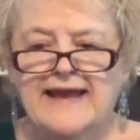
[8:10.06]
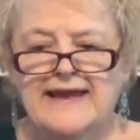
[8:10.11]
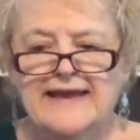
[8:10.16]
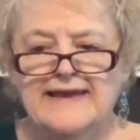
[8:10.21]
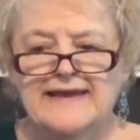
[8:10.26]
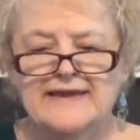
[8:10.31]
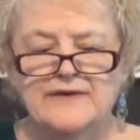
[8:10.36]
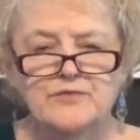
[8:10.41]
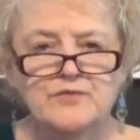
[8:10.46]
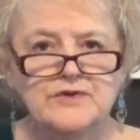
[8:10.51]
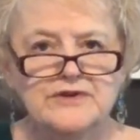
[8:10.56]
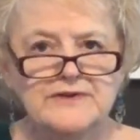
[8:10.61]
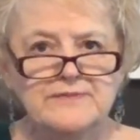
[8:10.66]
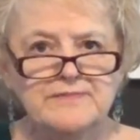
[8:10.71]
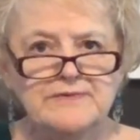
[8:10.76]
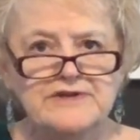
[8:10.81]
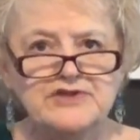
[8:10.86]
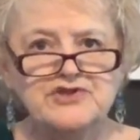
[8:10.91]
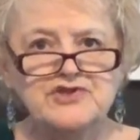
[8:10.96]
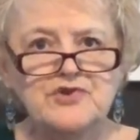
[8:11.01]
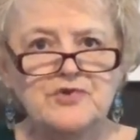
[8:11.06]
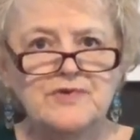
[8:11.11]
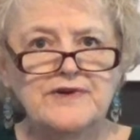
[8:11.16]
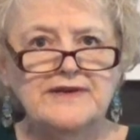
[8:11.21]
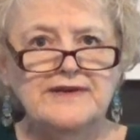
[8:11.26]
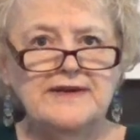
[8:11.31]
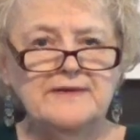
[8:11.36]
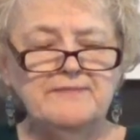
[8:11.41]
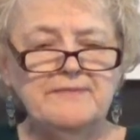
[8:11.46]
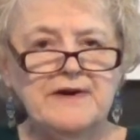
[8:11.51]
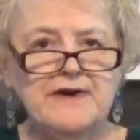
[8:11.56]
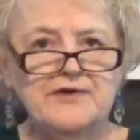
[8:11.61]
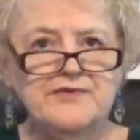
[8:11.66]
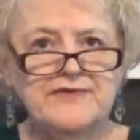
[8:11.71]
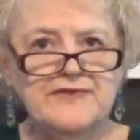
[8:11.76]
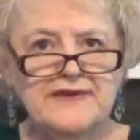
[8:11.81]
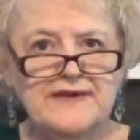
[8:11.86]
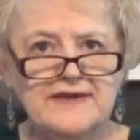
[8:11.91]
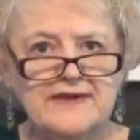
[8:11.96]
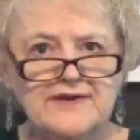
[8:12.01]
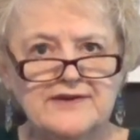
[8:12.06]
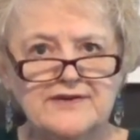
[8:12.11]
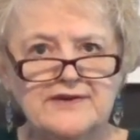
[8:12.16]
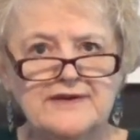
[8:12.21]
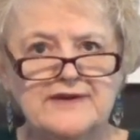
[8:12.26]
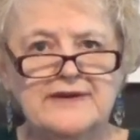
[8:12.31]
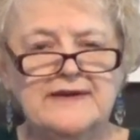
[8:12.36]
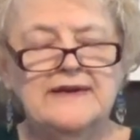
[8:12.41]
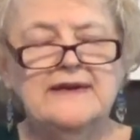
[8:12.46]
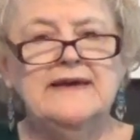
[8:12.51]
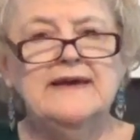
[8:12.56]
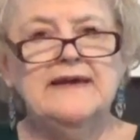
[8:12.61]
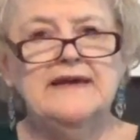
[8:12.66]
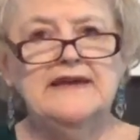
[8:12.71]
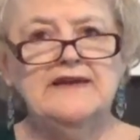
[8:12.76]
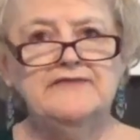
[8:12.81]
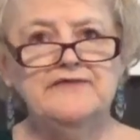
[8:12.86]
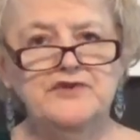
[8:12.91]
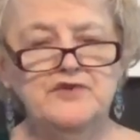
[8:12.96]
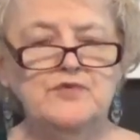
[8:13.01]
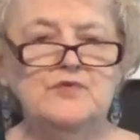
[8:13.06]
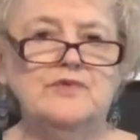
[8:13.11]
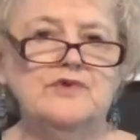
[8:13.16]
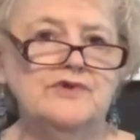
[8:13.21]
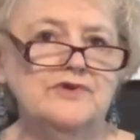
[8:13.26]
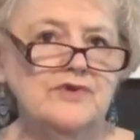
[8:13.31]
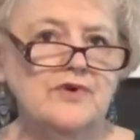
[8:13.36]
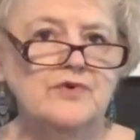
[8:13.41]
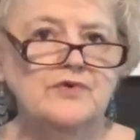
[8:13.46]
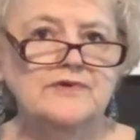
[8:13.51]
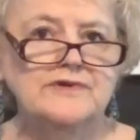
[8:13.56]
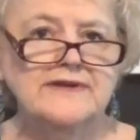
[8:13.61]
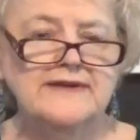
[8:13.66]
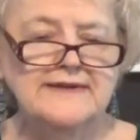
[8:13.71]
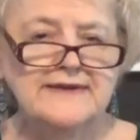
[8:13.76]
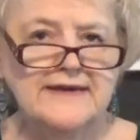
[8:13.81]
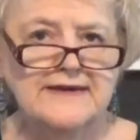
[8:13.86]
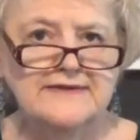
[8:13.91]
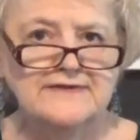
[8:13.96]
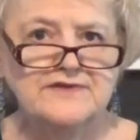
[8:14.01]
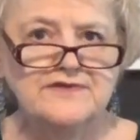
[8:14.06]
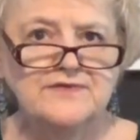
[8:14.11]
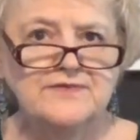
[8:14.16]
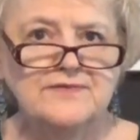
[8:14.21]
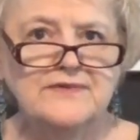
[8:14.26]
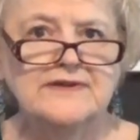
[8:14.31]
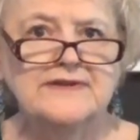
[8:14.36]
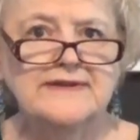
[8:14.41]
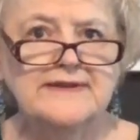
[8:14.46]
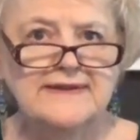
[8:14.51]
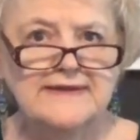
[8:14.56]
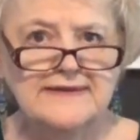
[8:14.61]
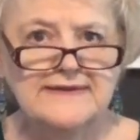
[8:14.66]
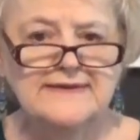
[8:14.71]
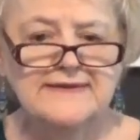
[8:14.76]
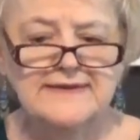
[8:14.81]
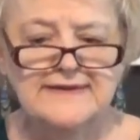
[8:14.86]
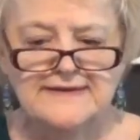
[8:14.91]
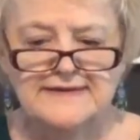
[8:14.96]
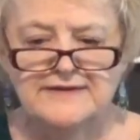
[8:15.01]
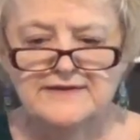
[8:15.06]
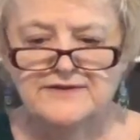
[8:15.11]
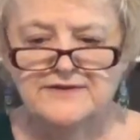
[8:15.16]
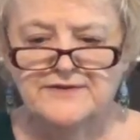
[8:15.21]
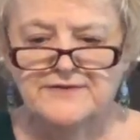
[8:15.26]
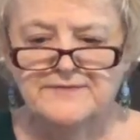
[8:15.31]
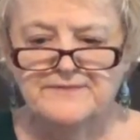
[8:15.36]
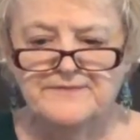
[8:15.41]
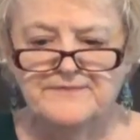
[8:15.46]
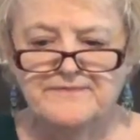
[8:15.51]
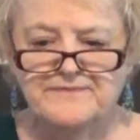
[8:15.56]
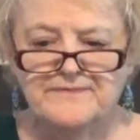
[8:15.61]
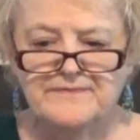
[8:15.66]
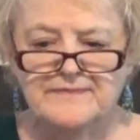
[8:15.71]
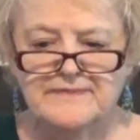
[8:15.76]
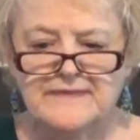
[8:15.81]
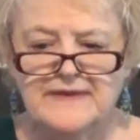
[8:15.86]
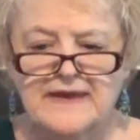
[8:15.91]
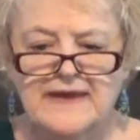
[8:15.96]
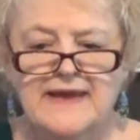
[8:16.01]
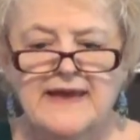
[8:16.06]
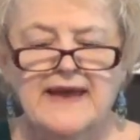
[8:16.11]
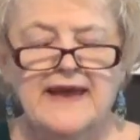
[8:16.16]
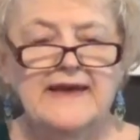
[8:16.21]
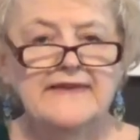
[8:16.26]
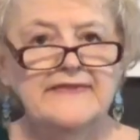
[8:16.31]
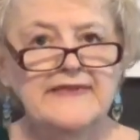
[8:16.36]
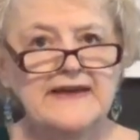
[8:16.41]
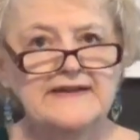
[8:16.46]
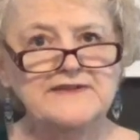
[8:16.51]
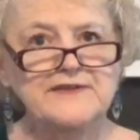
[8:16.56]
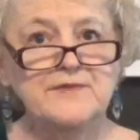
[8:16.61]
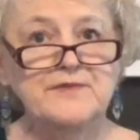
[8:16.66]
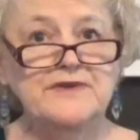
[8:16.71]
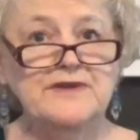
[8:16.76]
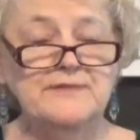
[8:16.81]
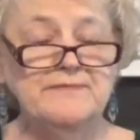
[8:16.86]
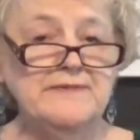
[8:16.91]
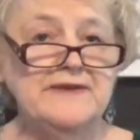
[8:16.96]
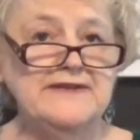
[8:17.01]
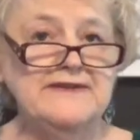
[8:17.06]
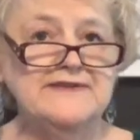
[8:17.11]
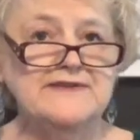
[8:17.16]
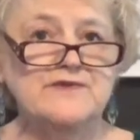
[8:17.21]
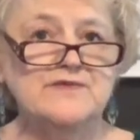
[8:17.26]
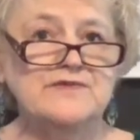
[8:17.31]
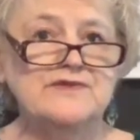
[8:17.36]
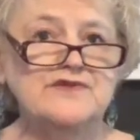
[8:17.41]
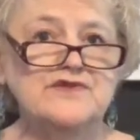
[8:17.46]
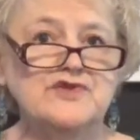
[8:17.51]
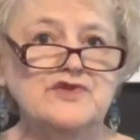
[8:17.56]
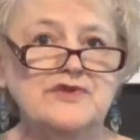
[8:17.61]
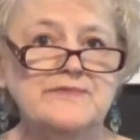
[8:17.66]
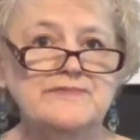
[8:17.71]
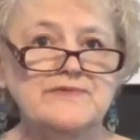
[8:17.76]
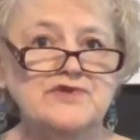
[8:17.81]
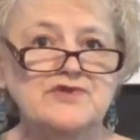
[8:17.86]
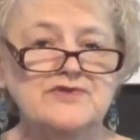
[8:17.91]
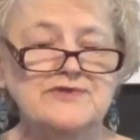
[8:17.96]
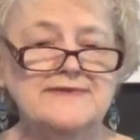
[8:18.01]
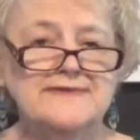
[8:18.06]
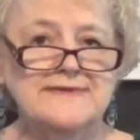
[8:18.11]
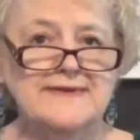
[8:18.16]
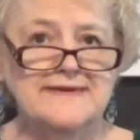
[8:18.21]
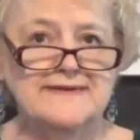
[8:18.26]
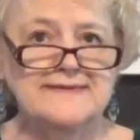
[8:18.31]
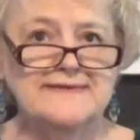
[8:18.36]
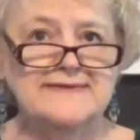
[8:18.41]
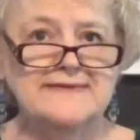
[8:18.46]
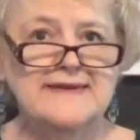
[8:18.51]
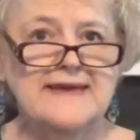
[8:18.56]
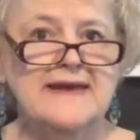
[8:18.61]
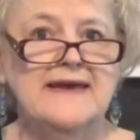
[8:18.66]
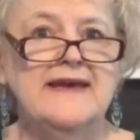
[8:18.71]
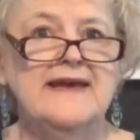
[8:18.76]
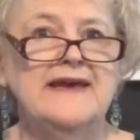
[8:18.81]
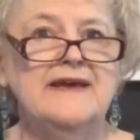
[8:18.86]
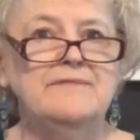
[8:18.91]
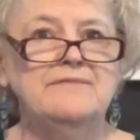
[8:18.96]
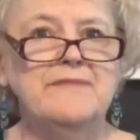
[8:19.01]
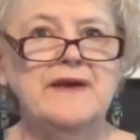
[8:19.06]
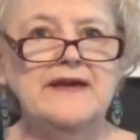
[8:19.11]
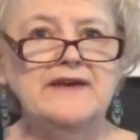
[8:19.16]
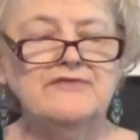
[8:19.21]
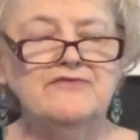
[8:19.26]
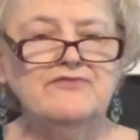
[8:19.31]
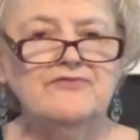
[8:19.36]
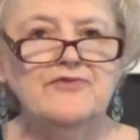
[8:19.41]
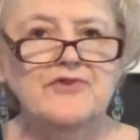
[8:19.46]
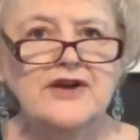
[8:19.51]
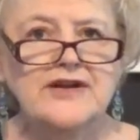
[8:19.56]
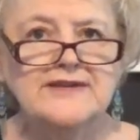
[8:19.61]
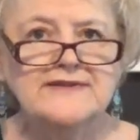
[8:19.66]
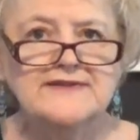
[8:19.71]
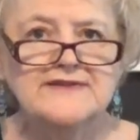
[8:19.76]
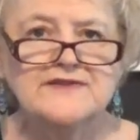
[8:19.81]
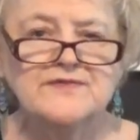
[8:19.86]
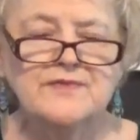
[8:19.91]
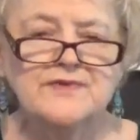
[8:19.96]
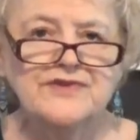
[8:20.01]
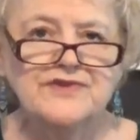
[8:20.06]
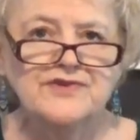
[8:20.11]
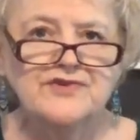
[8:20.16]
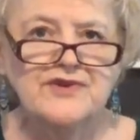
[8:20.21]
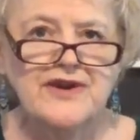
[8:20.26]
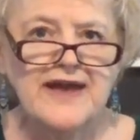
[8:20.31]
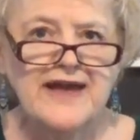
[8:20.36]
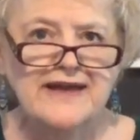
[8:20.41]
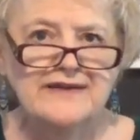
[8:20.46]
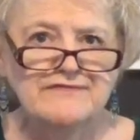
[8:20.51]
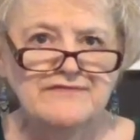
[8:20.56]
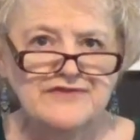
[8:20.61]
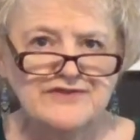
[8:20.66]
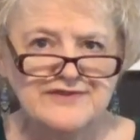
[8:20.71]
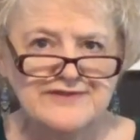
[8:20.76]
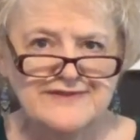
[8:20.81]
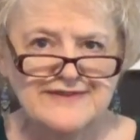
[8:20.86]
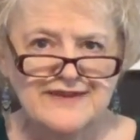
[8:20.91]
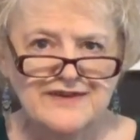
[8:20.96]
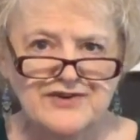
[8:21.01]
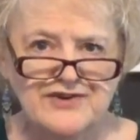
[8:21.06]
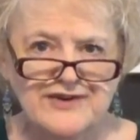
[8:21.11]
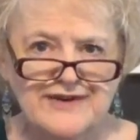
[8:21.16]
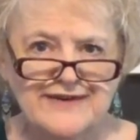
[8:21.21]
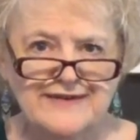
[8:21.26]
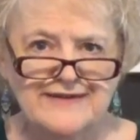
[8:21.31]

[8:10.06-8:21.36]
It wouldn't be showing up out there if you weren't holding on to it in here. And that's what it means when Scripture says, make friends with your adversary.